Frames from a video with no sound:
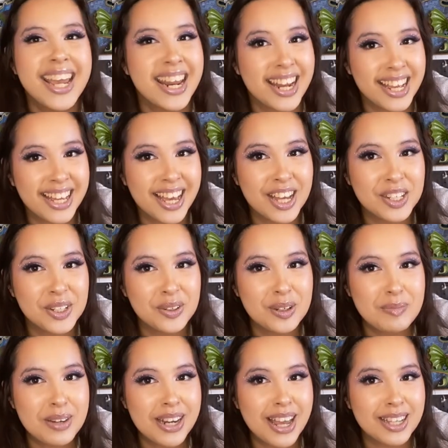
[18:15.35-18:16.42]
and I catch you
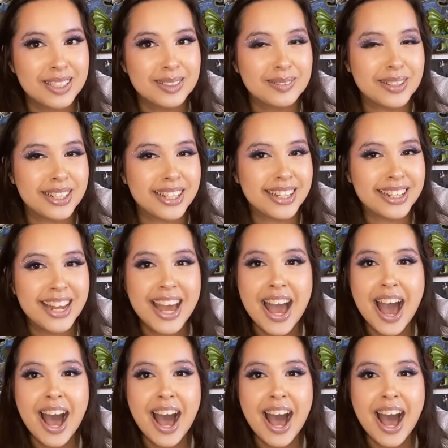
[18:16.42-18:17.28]
in my next one.